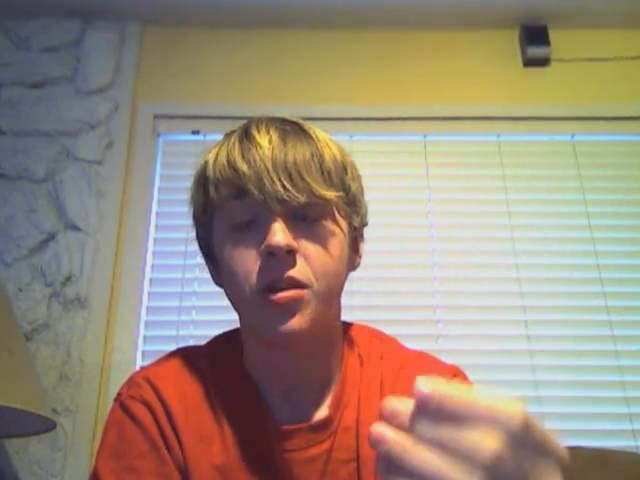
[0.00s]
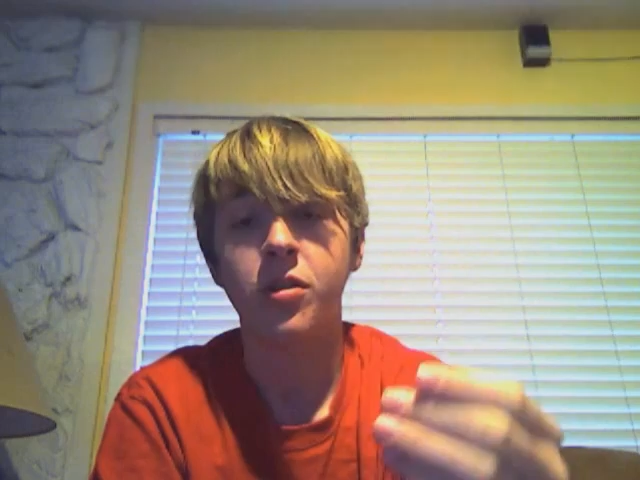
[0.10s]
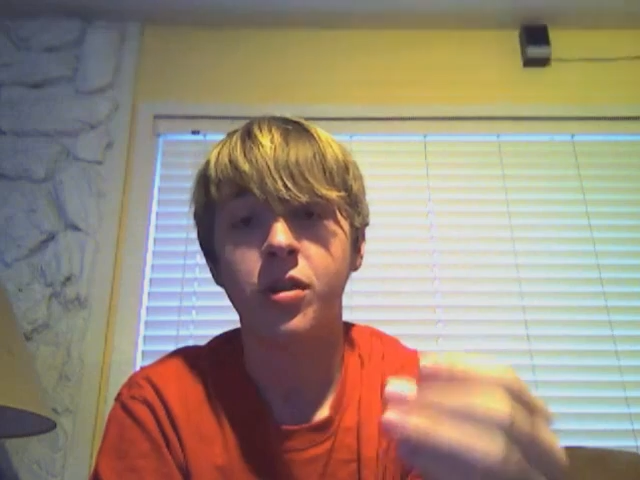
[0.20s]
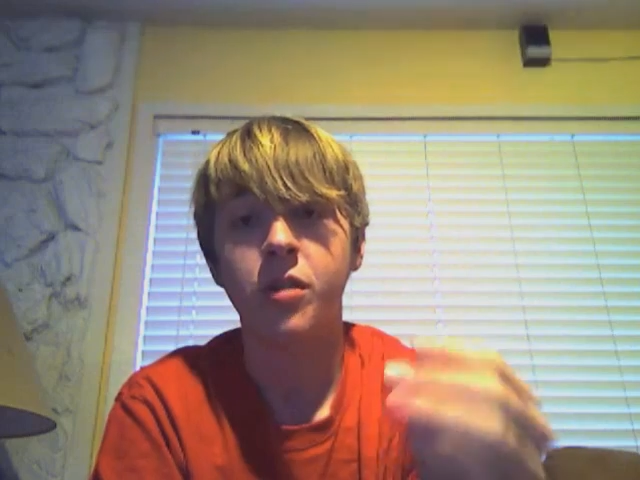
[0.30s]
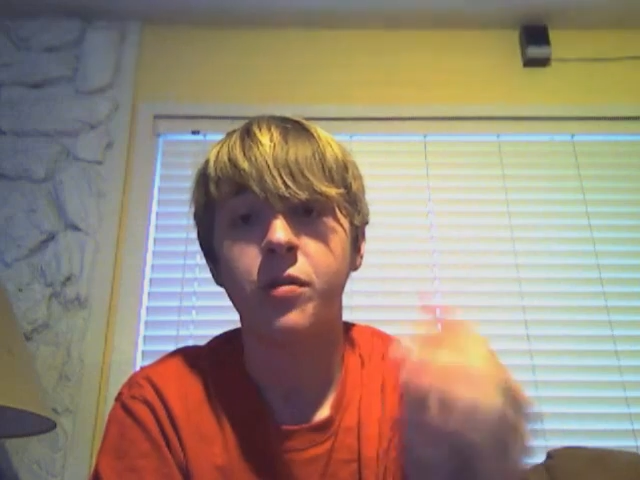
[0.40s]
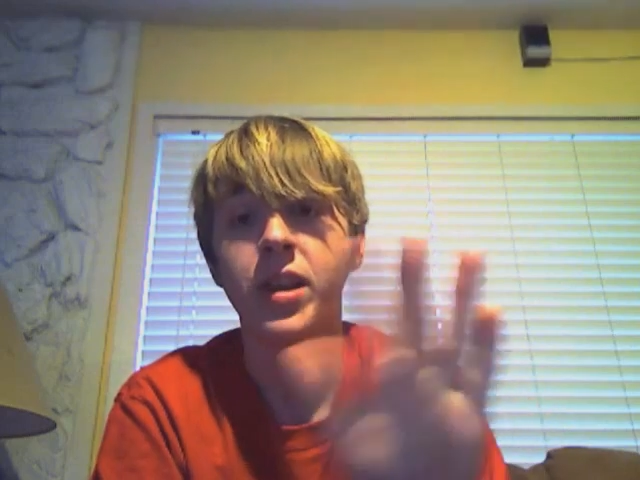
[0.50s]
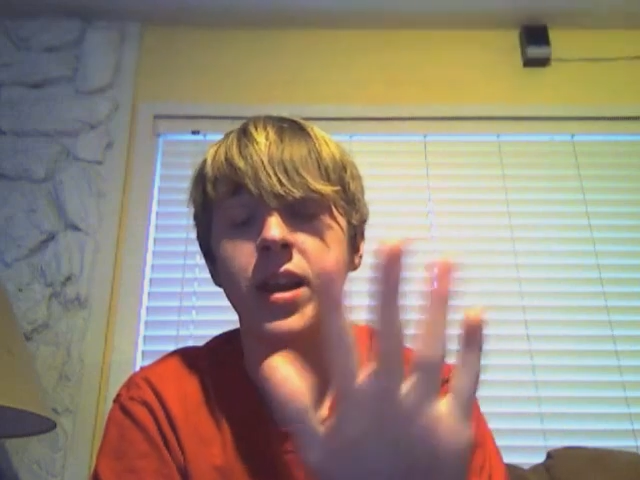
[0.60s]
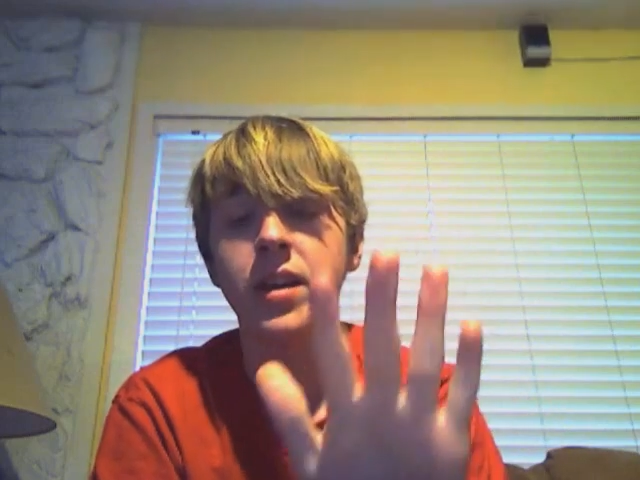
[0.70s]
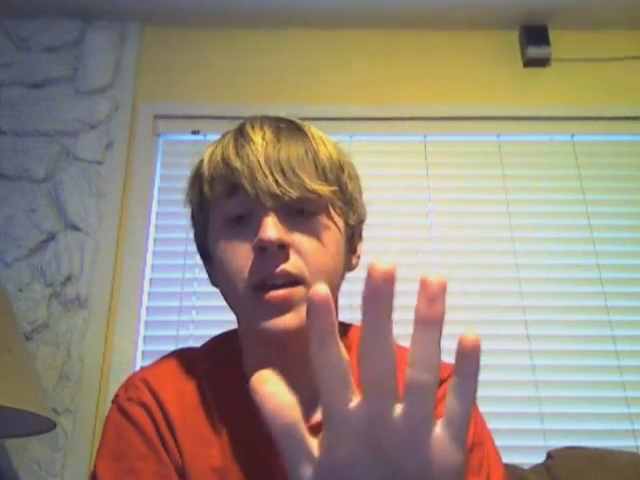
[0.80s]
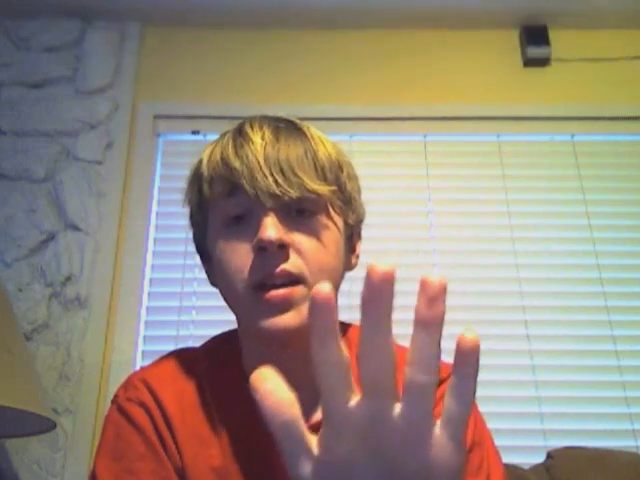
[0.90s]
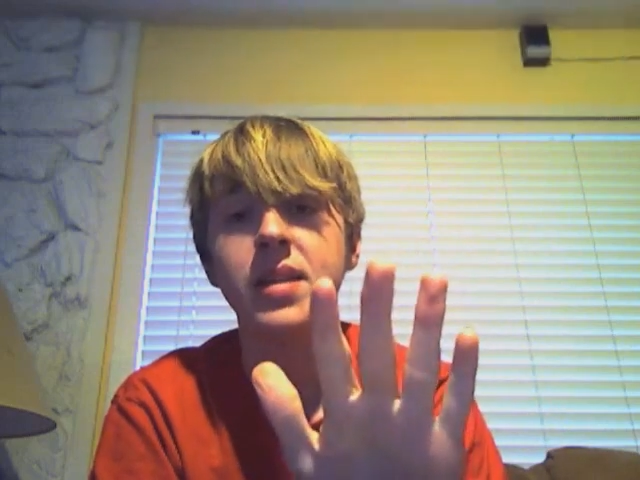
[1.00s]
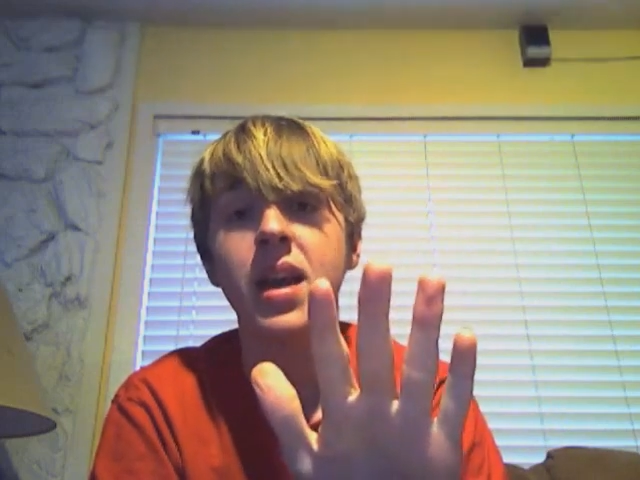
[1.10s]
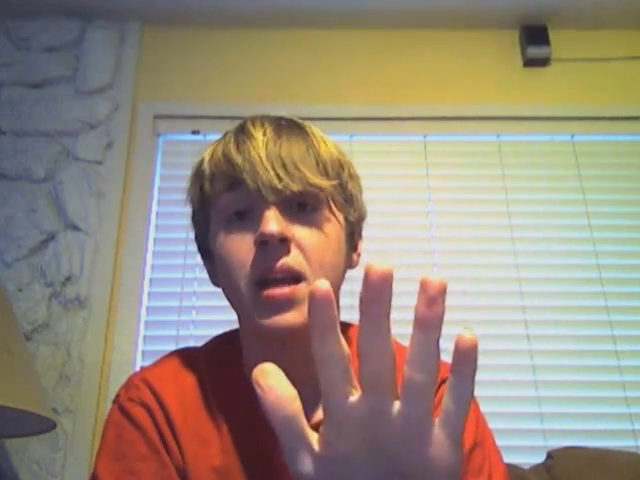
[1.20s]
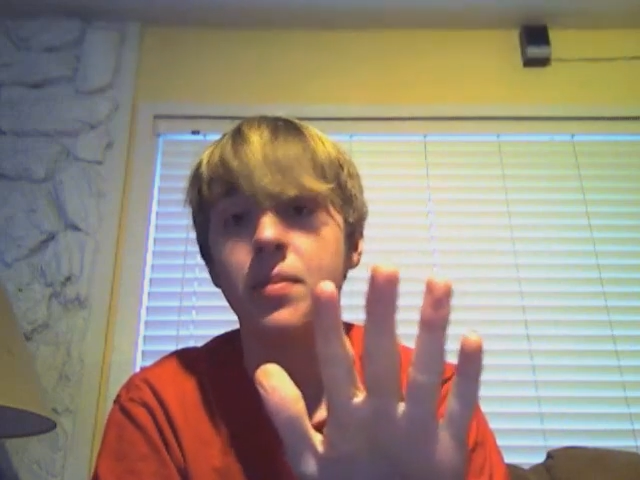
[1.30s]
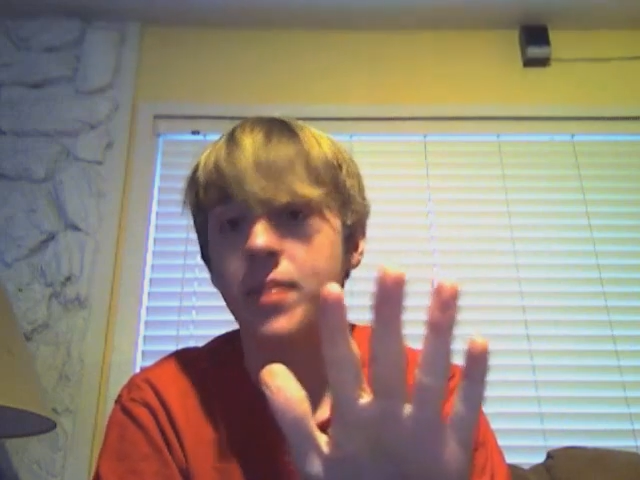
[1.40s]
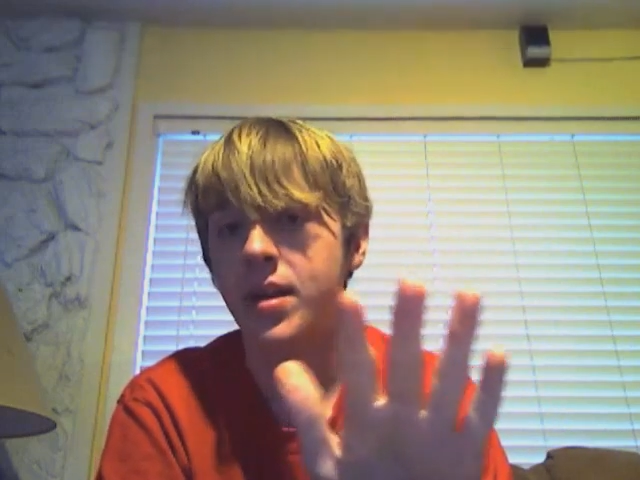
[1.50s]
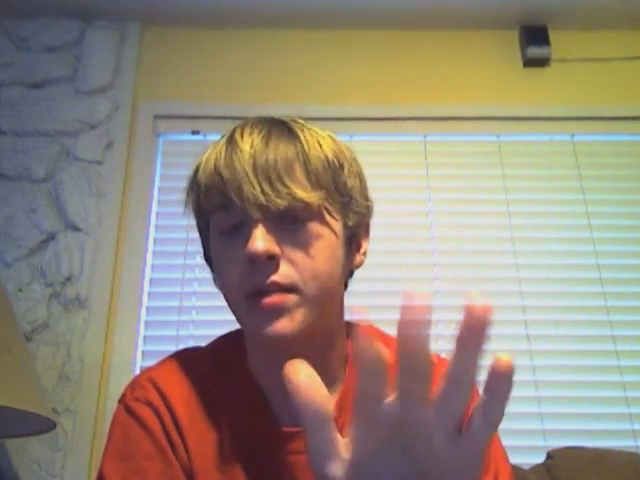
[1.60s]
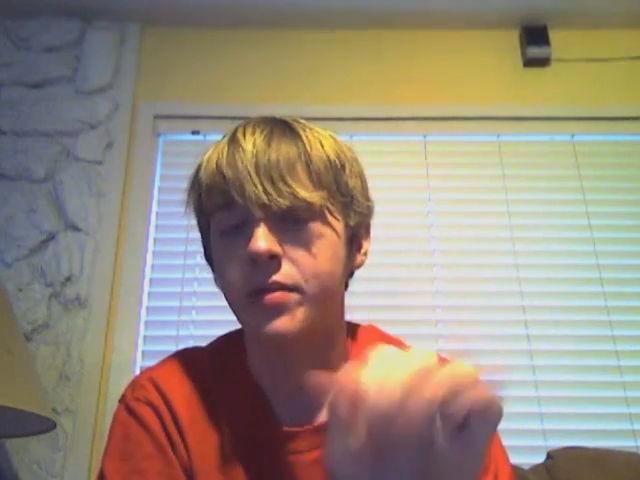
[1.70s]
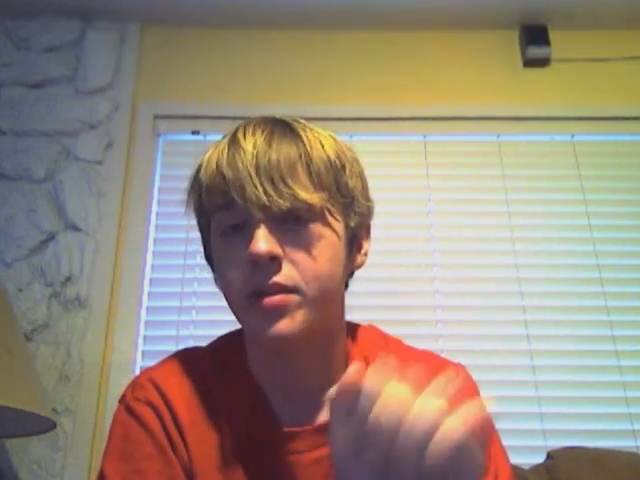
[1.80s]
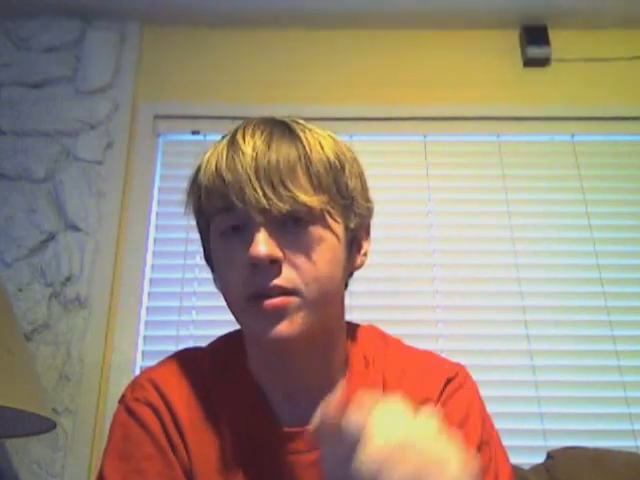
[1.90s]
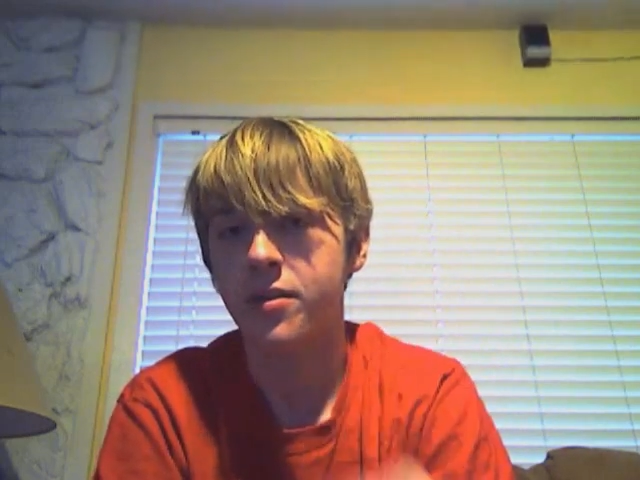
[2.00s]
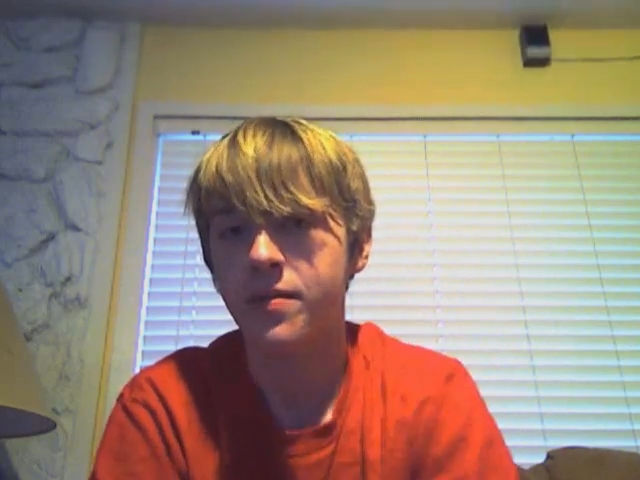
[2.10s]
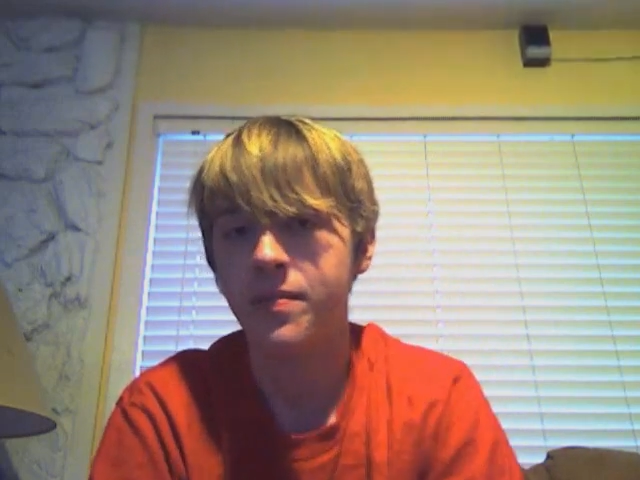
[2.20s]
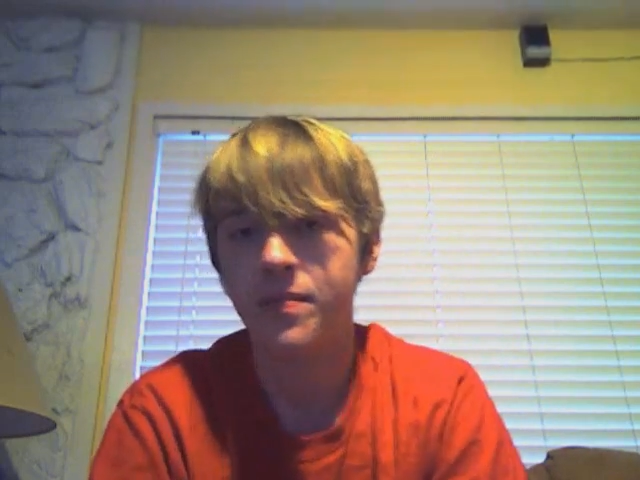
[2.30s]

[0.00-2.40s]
going over the index and pinky finger.